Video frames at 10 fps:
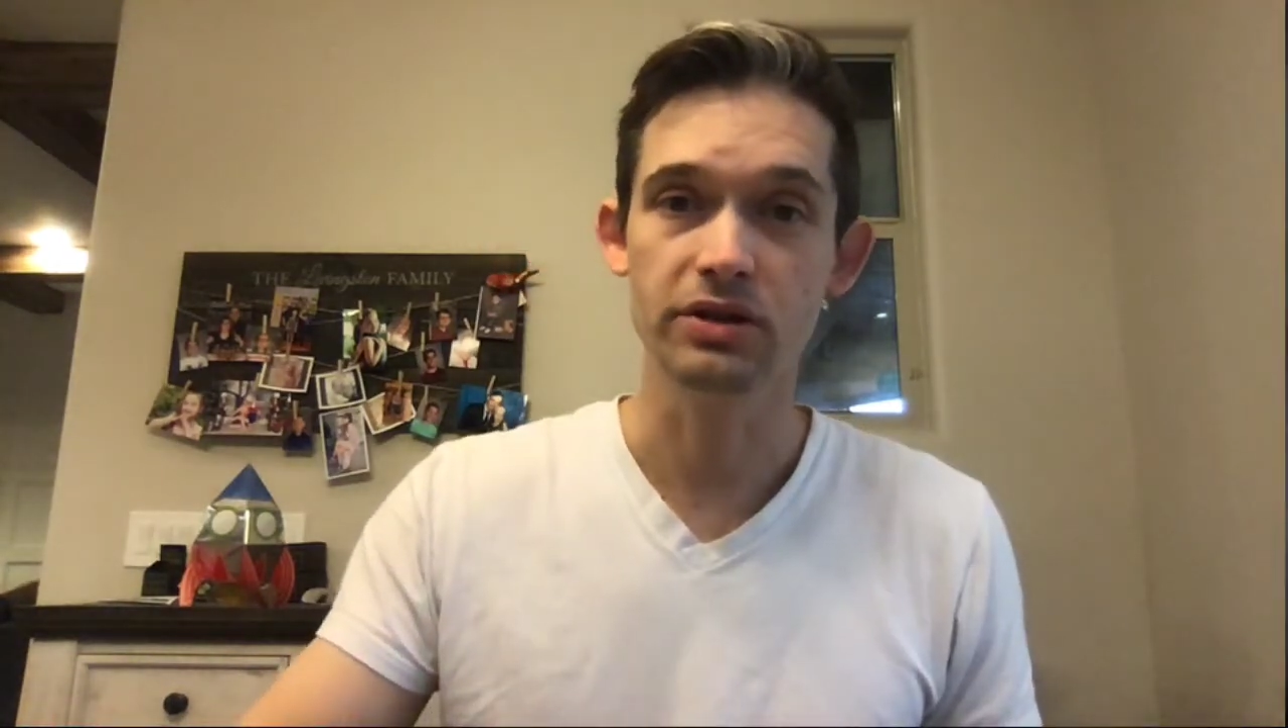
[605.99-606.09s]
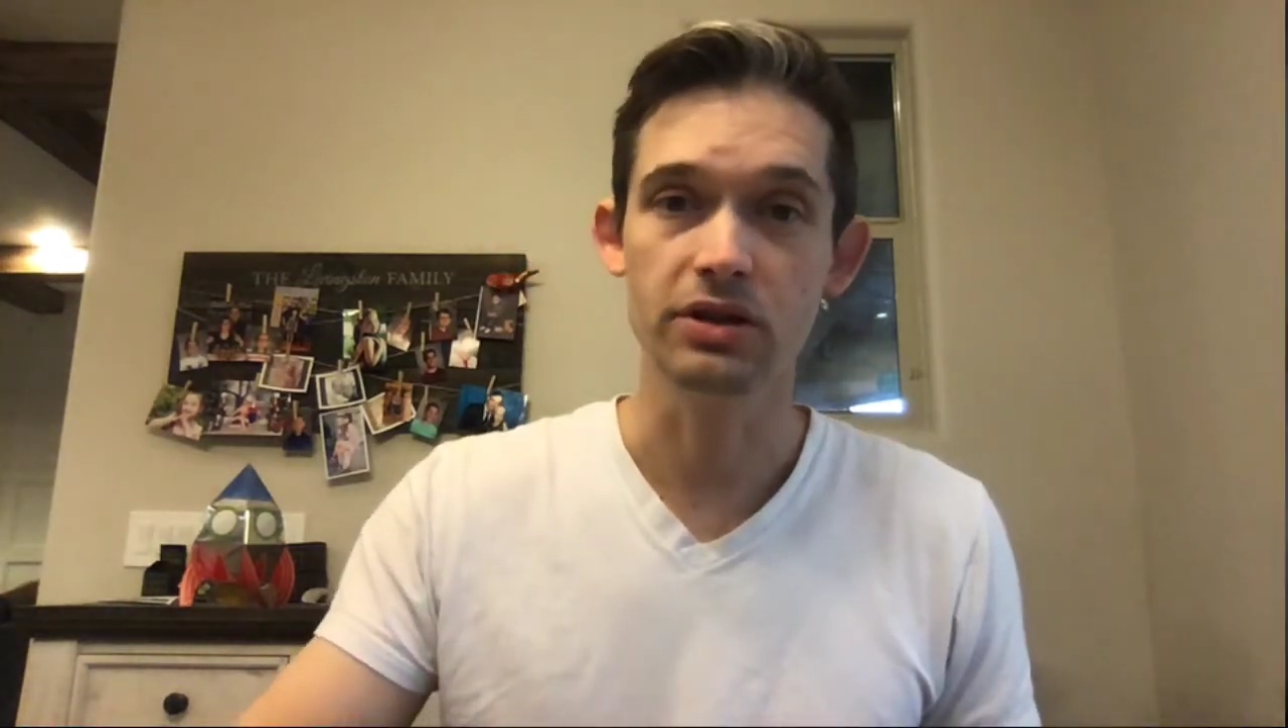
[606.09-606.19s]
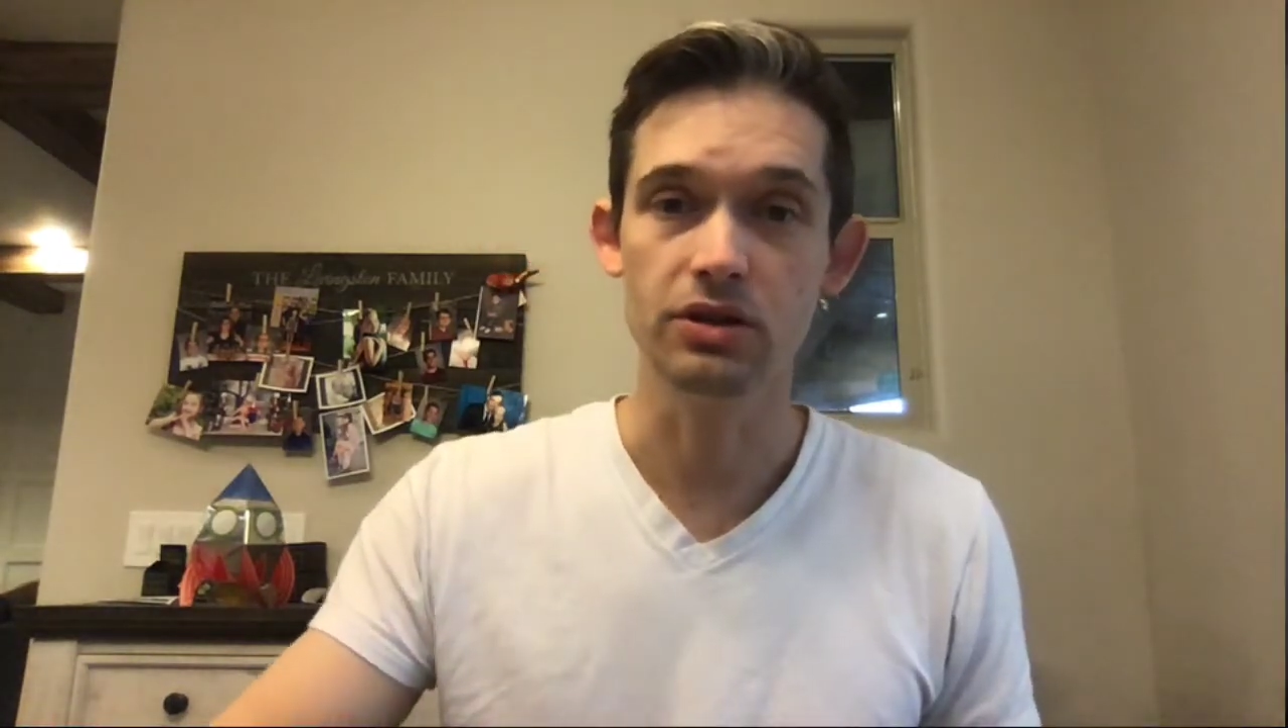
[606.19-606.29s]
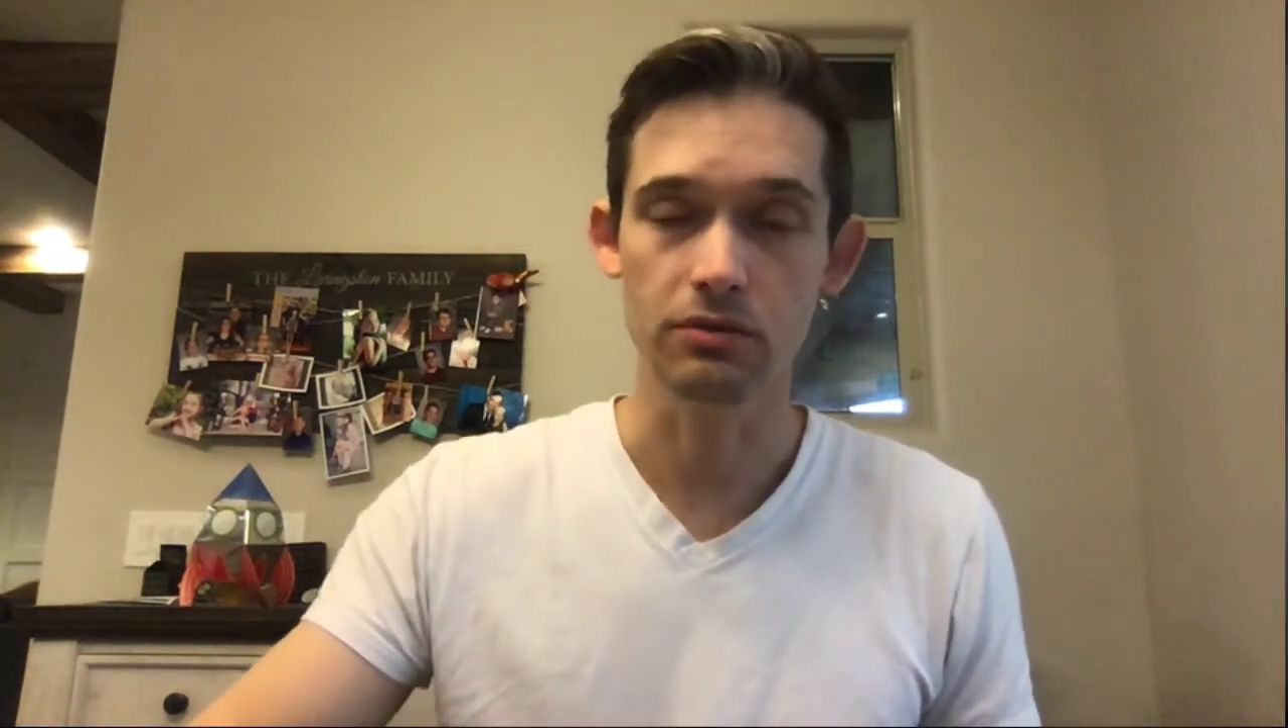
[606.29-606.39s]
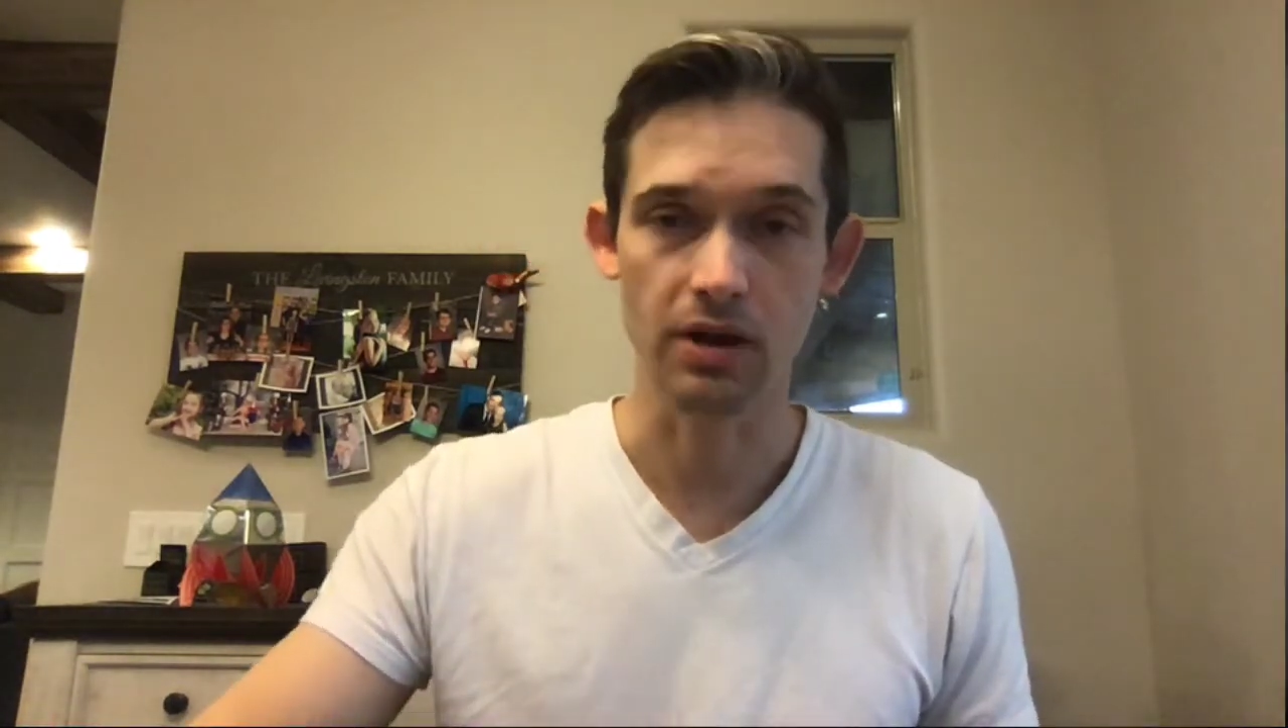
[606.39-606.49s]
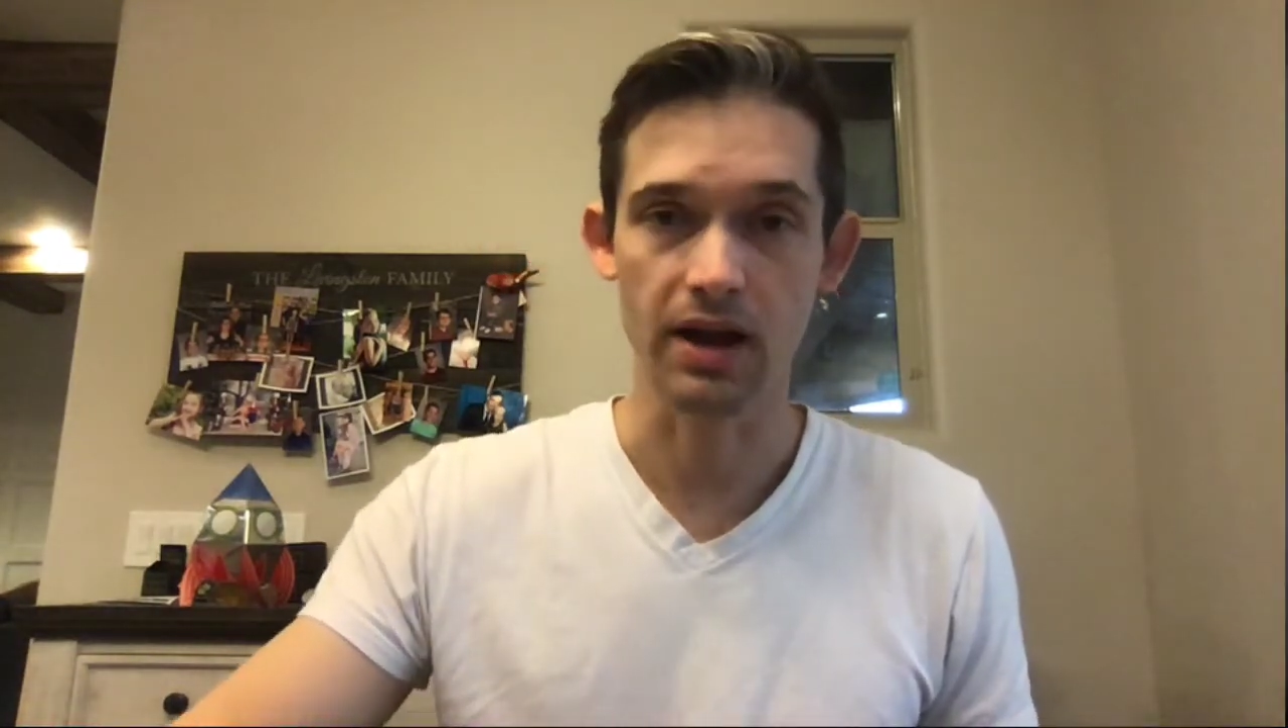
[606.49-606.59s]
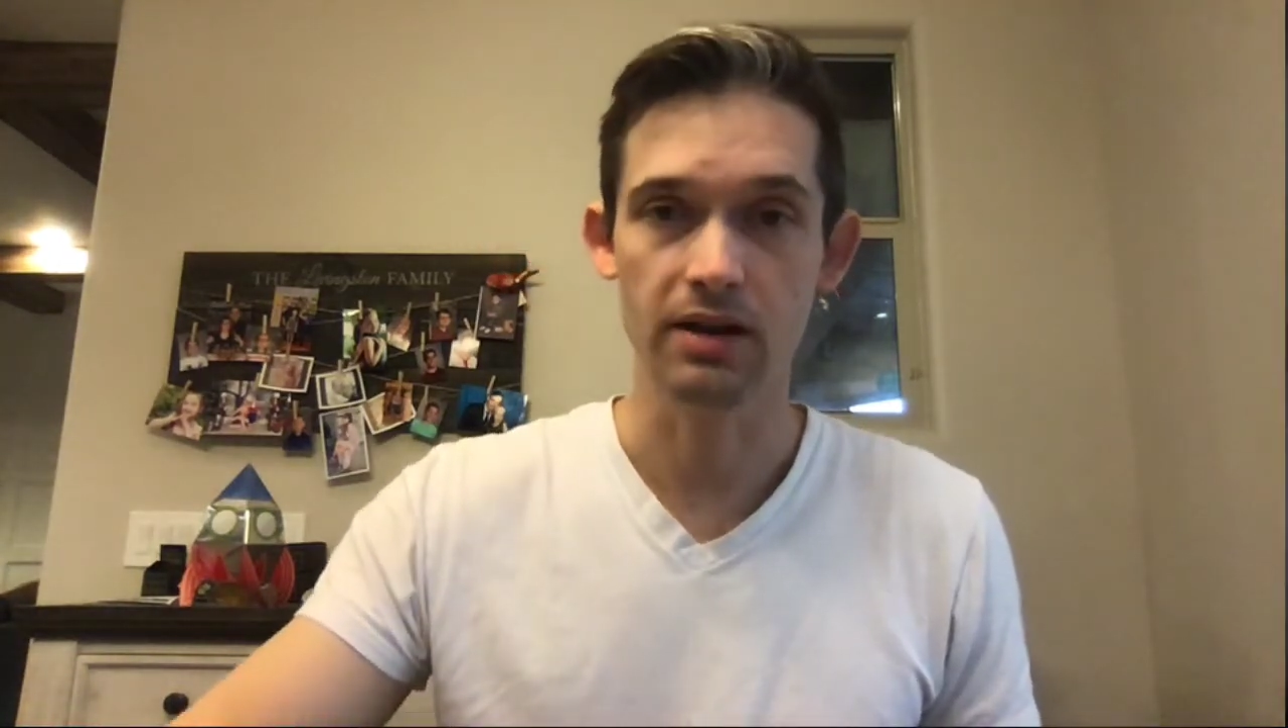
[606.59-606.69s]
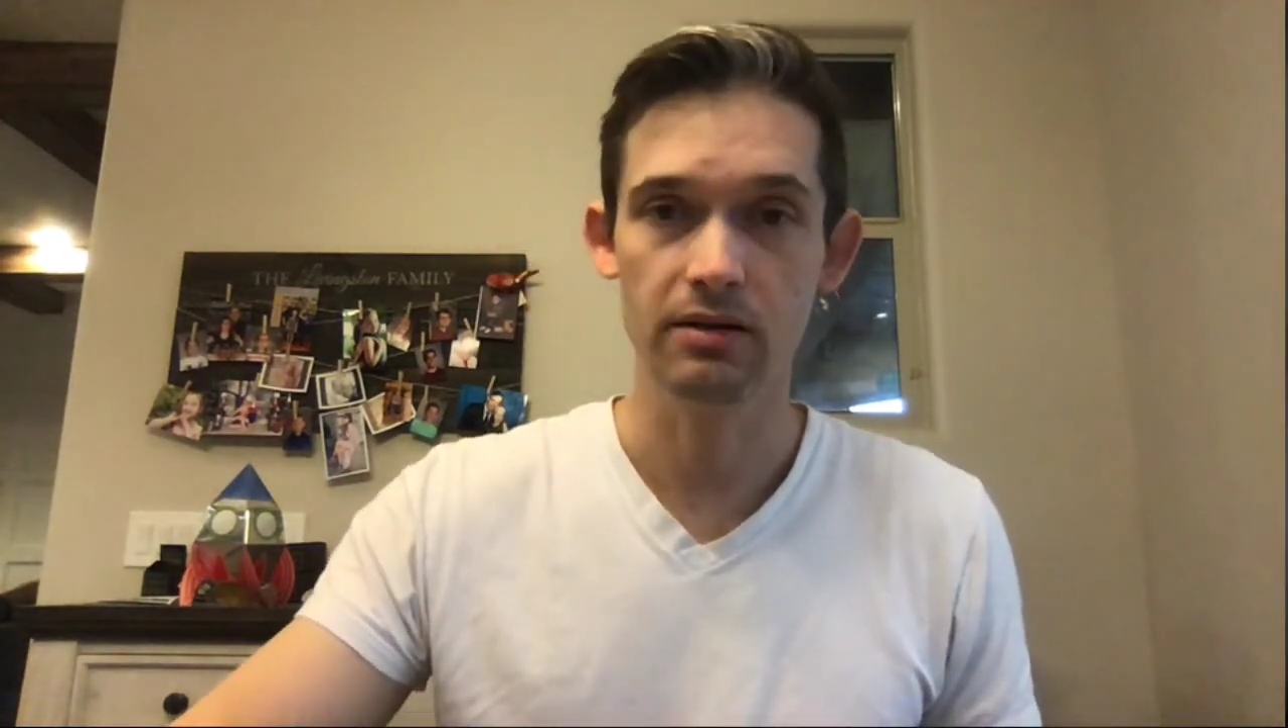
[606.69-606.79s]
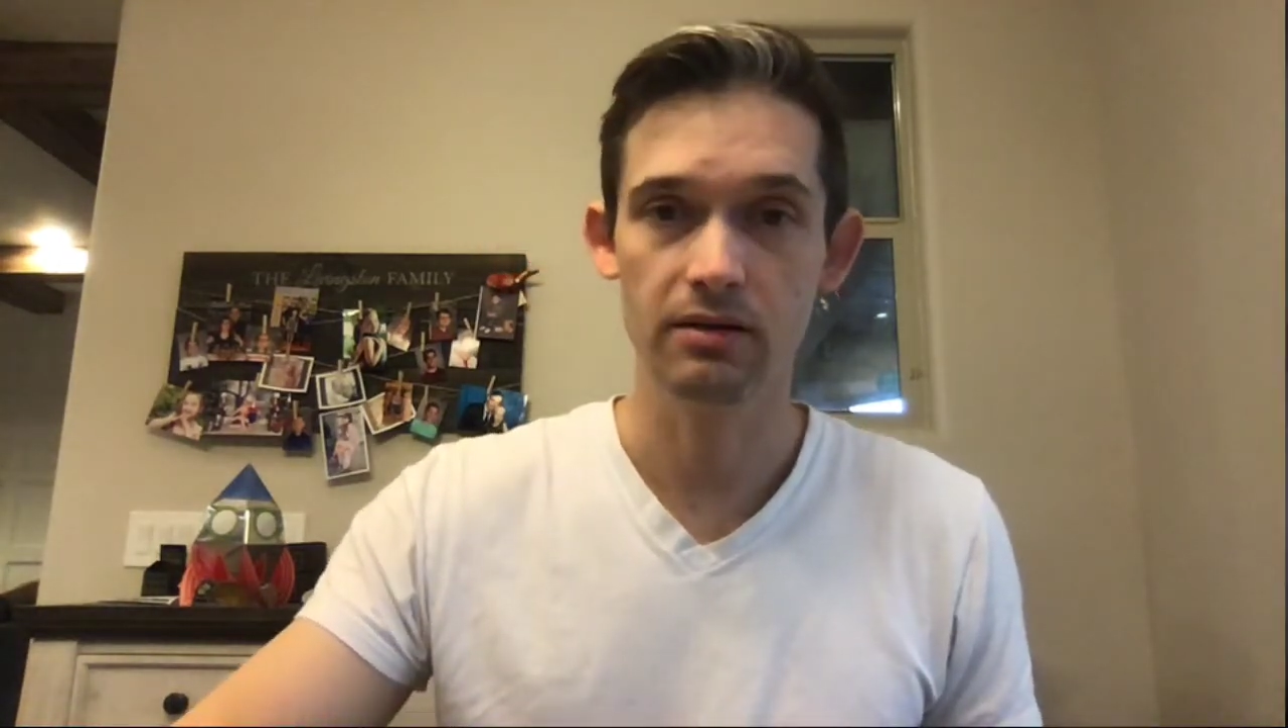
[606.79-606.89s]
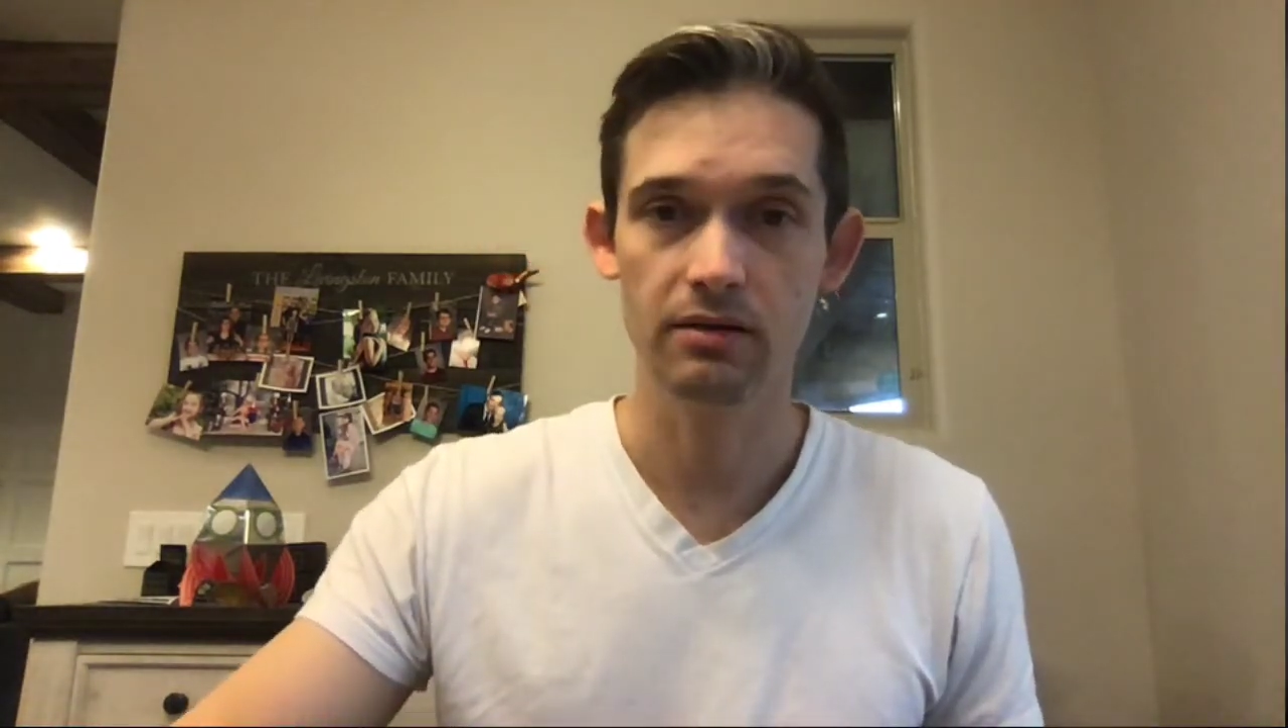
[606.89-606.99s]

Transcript: unite